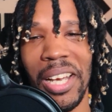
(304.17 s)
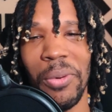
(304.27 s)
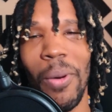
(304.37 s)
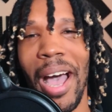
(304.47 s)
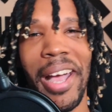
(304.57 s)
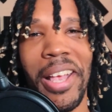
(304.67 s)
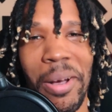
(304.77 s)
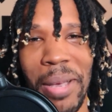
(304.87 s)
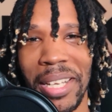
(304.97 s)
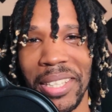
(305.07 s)
Why are y'all
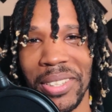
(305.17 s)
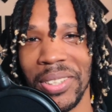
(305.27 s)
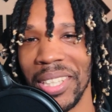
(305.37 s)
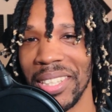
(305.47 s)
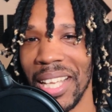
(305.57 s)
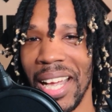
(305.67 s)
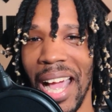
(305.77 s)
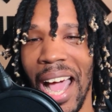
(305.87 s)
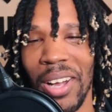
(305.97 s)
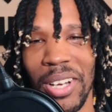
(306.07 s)
making us do this? Like,
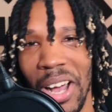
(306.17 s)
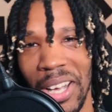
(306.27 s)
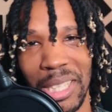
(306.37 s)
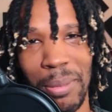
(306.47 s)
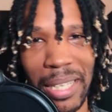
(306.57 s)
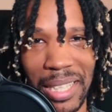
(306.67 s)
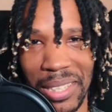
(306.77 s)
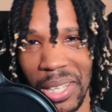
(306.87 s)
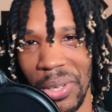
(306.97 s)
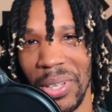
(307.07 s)
how do y'all expect us
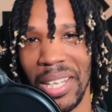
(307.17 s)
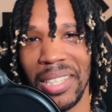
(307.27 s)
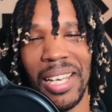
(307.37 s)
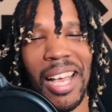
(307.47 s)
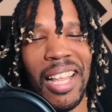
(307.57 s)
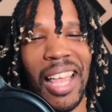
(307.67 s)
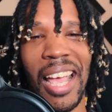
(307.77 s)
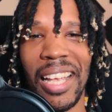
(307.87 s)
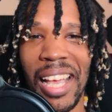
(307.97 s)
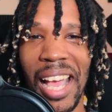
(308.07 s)
to do this?
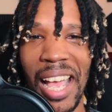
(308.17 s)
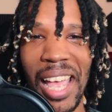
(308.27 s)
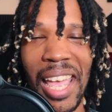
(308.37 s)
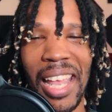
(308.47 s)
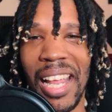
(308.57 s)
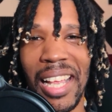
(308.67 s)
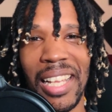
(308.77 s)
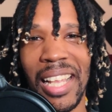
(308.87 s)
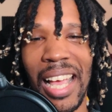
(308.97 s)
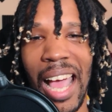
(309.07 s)
Like, and
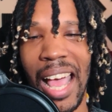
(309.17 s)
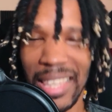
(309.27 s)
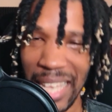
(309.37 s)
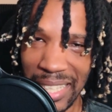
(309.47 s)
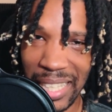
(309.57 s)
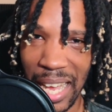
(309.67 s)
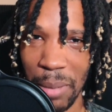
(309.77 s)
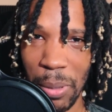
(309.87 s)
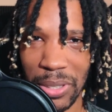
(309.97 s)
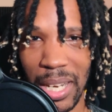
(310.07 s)
that's the kind of
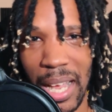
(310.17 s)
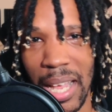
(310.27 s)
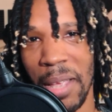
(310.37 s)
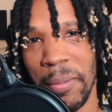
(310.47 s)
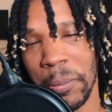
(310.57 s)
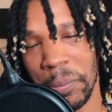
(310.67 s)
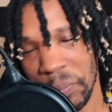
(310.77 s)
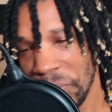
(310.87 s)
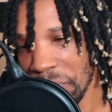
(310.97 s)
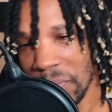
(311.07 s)
person I am. And
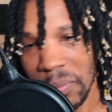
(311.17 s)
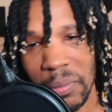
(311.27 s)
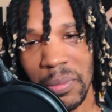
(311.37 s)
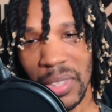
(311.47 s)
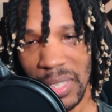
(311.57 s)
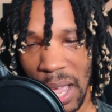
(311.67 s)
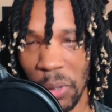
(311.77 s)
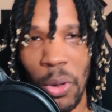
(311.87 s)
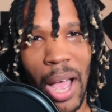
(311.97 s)
I don't know.